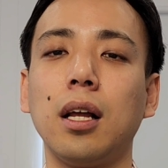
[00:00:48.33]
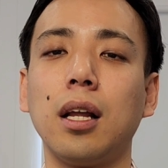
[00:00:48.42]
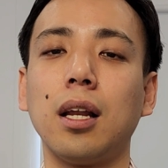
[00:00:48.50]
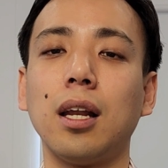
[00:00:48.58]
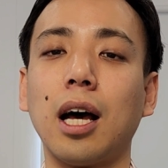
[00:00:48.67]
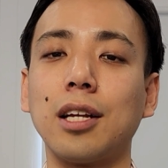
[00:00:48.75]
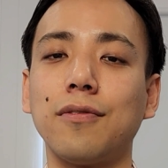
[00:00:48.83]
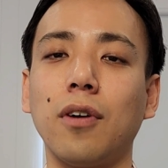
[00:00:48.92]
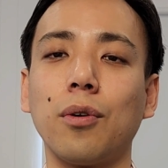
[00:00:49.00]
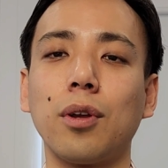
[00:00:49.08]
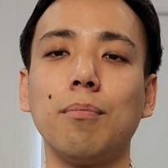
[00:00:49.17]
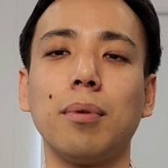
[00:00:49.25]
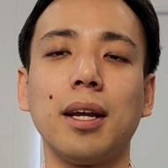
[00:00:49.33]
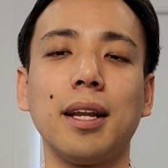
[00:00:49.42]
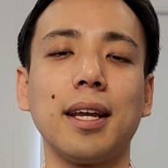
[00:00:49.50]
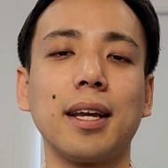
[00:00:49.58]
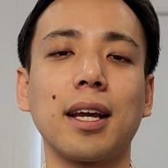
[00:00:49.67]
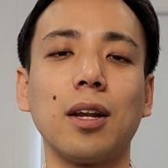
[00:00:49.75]
Large volume
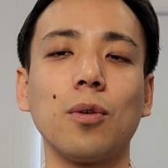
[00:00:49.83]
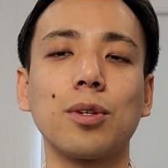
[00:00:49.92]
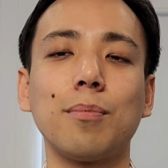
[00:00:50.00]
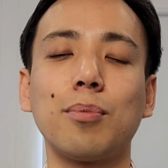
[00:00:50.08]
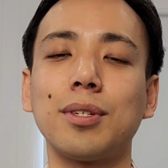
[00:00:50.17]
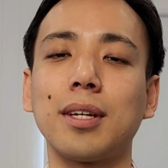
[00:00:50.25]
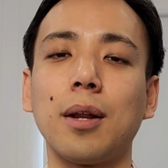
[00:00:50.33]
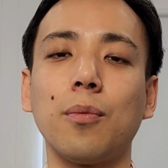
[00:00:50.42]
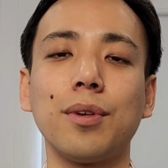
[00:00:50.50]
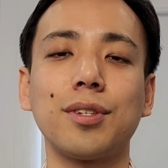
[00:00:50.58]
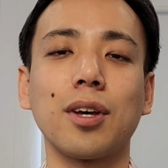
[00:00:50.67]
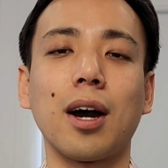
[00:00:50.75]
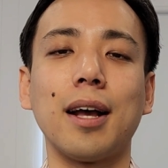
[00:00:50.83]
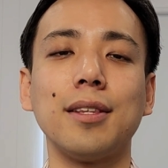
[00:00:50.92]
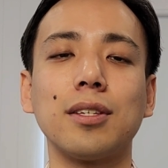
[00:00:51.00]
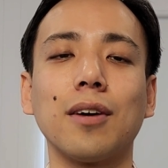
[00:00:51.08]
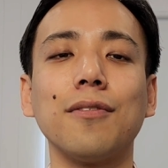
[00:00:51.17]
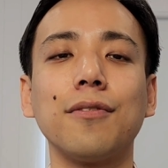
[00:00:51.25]
bleeding can also present with
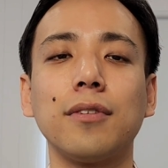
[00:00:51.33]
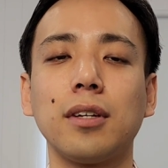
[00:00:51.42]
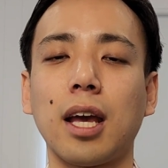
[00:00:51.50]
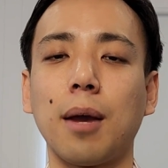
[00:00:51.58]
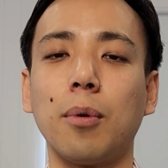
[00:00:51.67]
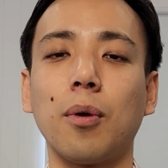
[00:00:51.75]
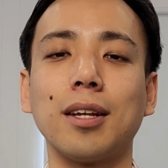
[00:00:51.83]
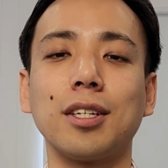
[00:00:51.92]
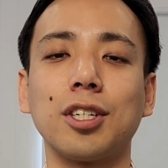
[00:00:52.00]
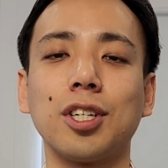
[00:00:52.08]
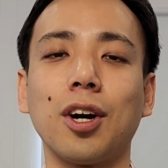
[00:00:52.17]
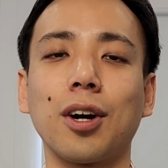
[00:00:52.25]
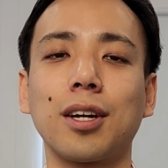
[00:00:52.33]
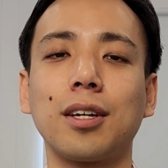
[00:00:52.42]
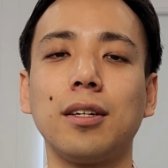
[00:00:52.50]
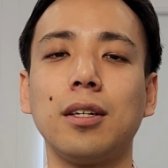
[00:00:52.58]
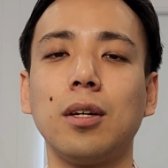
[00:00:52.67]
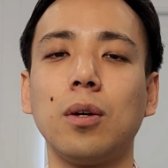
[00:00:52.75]
signs of hemorrhagic shock,
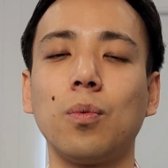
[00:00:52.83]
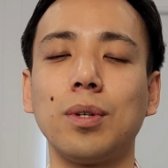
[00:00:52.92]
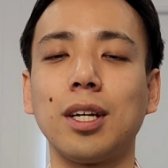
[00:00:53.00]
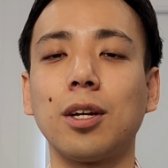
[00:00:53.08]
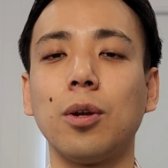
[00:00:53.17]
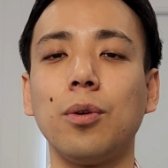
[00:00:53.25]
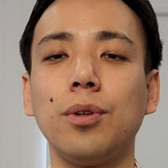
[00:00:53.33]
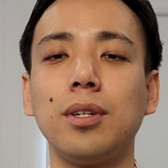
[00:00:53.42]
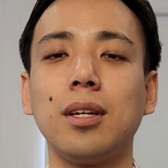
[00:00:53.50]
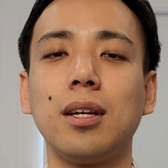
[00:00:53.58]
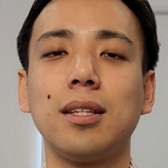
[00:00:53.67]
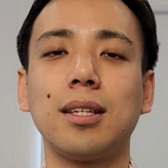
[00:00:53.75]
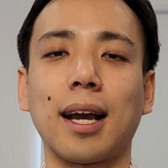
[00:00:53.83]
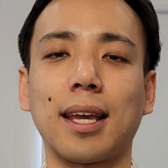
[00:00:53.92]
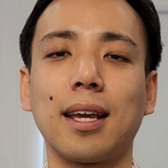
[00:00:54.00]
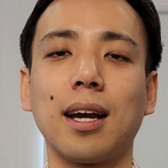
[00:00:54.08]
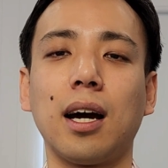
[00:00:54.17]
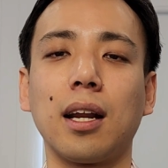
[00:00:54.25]
which include
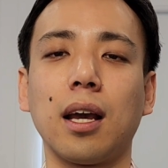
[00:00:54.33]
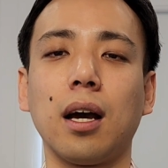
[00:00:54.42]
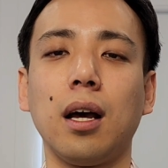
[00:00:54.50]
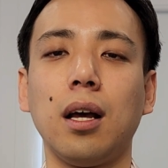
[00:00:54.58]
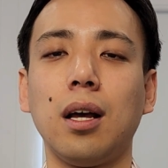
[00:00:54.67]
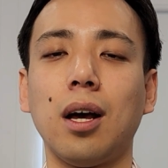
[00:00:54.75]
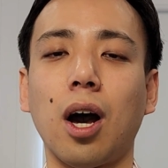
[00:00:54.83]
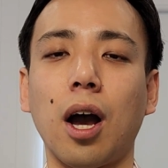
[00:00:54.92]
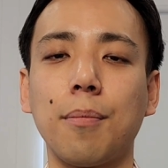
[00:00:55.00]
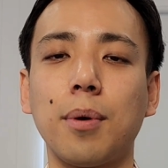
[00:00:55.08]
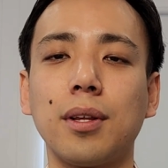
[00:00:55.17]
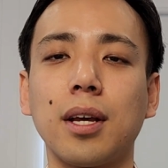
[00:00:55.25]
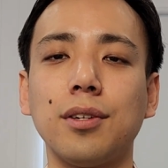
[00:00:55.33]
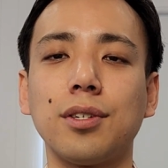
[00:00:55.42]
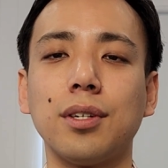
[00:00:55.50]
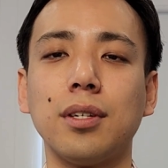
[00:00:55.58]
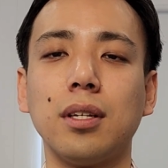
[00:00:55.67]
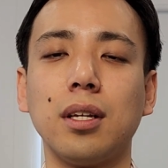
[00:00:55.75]
tachycardia,
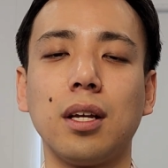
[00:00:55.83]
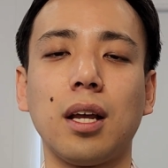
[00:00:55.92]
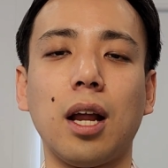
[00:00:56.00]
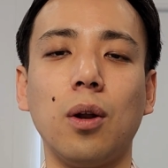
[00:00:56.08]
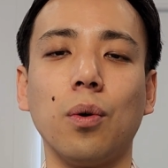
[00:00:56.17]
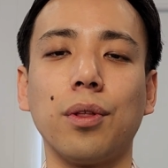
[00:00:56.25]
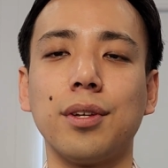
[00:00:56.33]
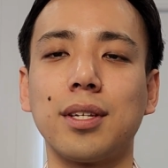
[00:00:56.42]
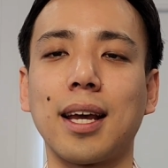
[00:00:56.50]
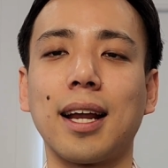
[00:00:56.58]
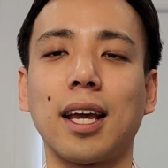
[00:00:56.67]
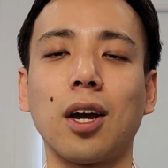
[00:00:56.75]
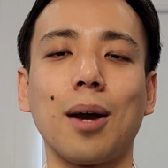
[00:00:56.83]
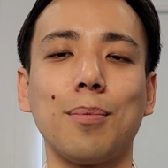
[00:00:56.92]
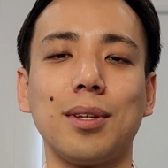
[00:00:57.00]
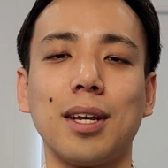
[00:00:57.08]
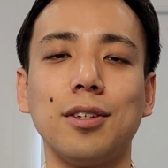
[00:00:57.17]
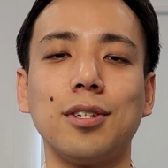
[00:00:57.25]
hypotension, and orthostatic
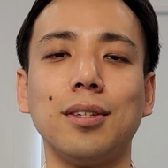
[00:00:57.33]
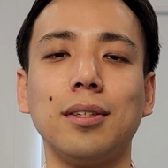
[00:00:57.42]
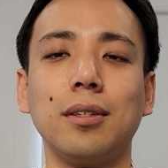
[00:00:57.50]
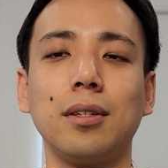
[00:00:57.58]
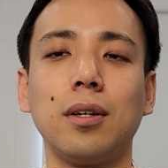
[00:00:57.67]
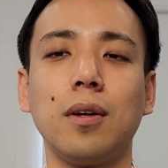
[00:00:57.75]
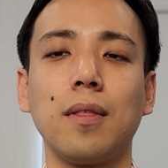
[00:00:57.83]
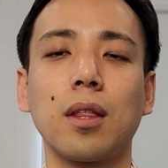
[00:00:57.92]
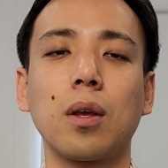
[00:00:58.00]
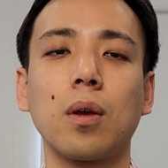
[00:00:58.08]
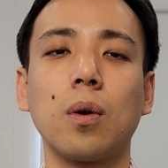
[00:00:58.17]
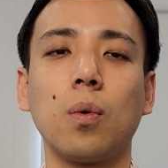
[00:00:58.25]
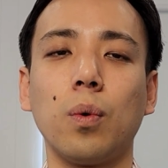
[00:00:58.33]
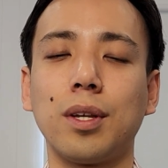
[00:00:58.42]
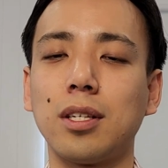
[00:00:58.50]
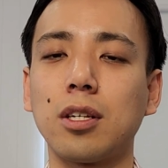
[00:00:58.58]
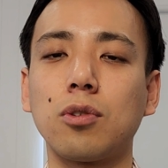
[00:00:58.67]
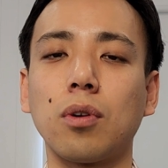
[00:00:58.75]
hypotension, which
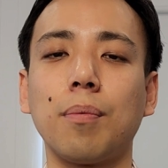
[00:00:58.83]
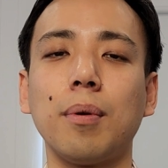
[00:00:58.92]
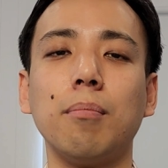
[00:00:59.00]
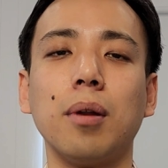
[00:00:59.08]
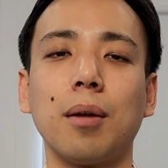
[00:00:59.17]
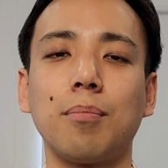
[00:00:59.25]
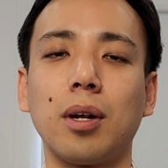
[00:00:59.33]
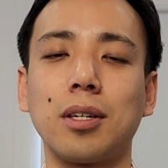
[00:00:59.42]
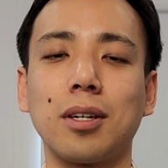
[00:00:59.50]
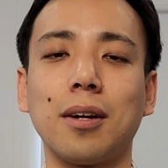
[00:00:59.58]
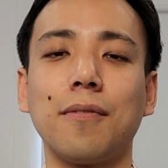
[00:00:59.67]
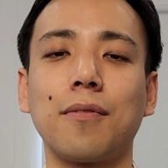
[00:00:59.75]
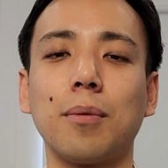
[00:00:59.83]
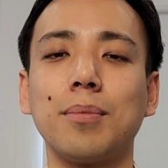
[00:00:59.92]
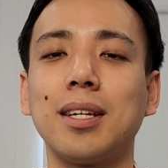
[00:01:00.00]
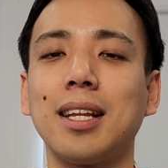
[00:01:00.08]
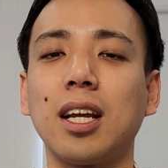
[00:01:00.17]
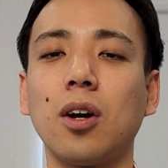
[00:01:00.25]
is a drop in blood pressure from
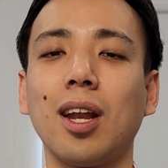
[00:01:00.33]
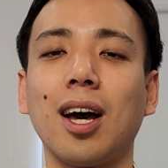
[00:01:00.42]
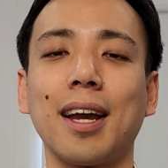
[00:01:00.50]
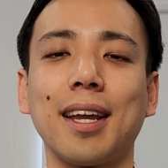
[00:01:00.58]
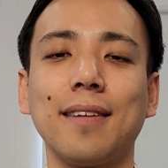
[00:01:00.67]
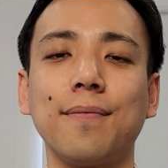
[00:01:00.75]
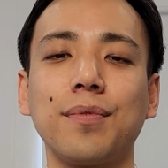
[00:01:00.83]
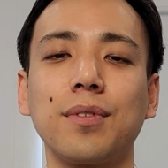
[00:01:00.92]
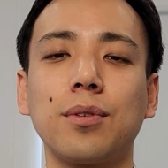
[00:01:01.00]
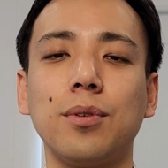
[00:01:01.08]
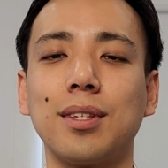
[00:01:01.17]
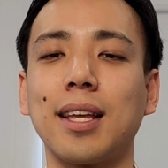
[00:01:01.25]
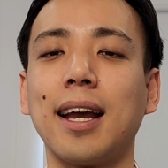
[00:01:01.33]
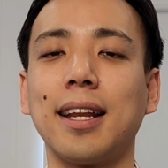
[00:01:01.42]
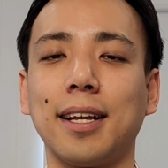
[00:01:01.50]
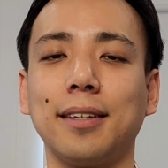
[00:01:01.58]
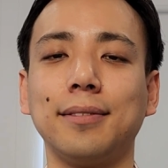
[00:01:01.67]
sitting or lying to standing.